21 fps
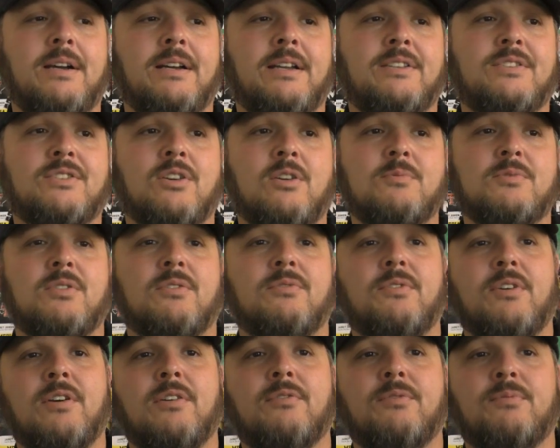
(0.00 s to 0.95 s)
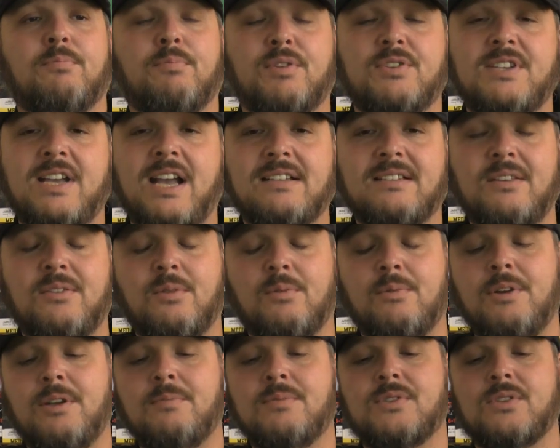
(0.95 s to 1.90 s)
In terms of protecting the
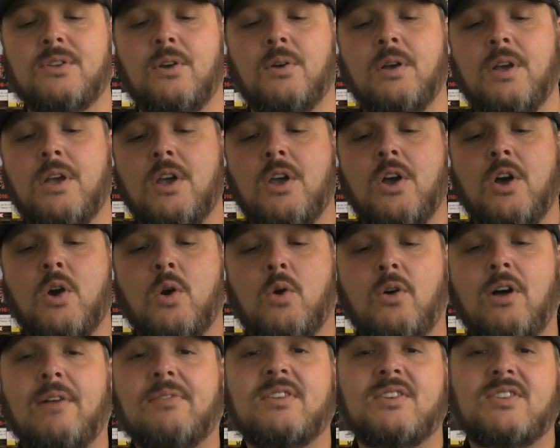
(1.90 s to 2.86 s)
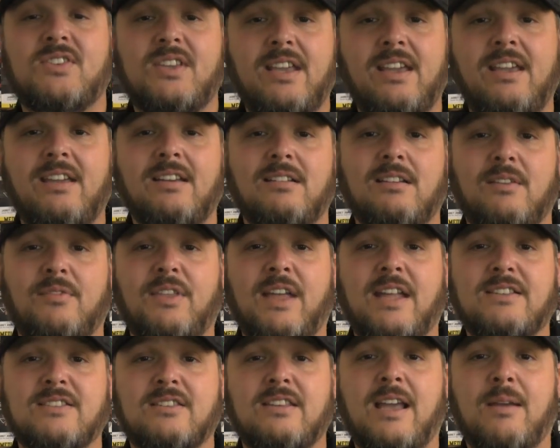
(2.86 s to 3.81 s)
rim. So we'll have to see if
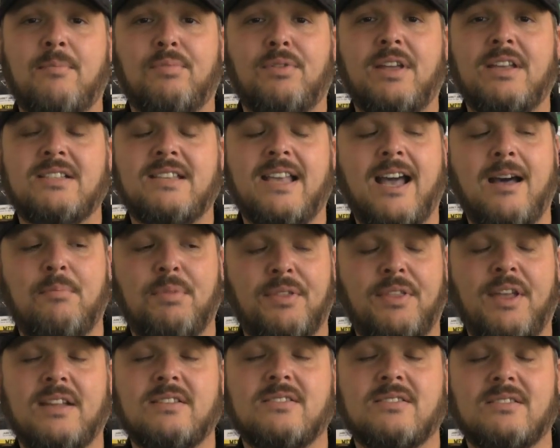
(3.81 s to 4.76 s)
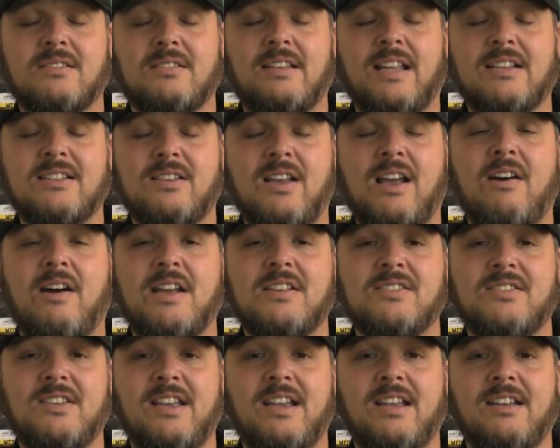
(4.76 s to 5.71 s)
that plays out. But that's how I
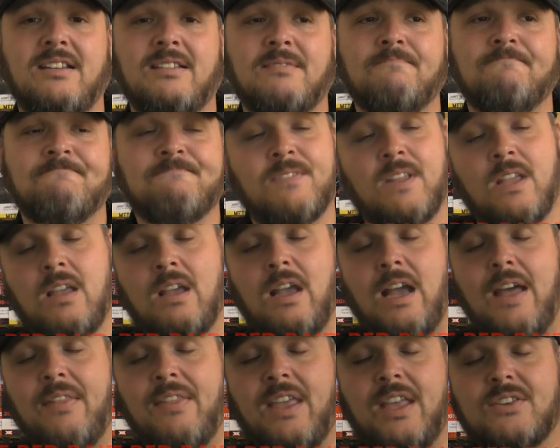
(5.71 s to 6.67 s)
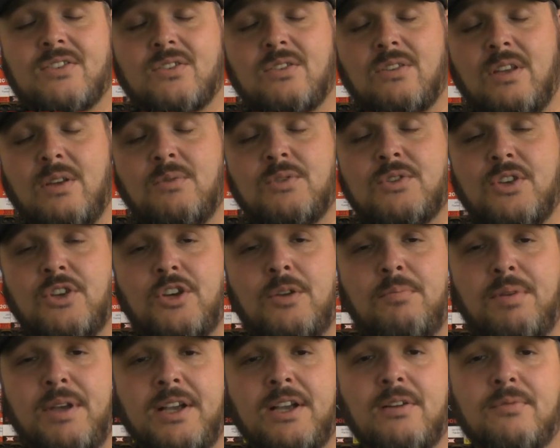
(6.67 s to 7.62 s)
see it. And I think it was a good
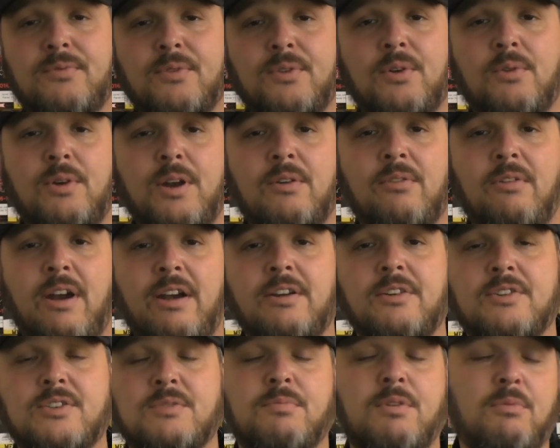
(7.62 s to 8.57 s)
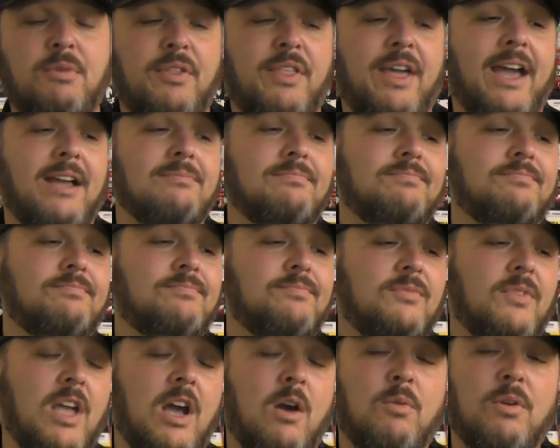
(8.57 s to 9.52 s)
pickup for the Red Raiders. But with that,
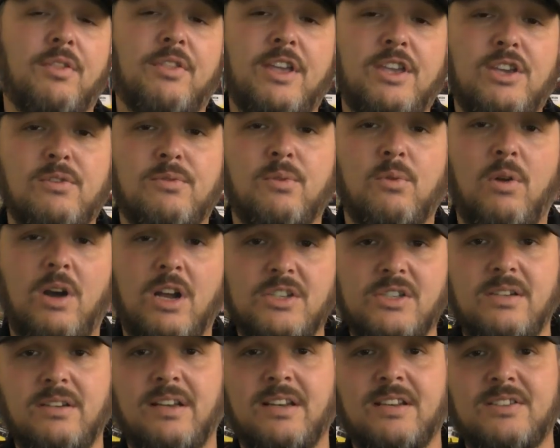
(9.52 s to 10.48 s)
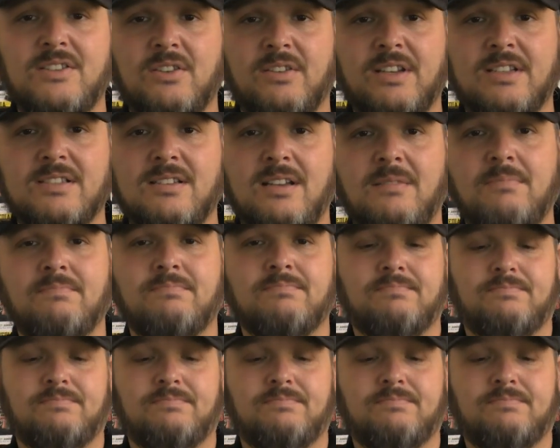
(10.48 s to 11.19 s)
I want to thank you for watching. And until next time.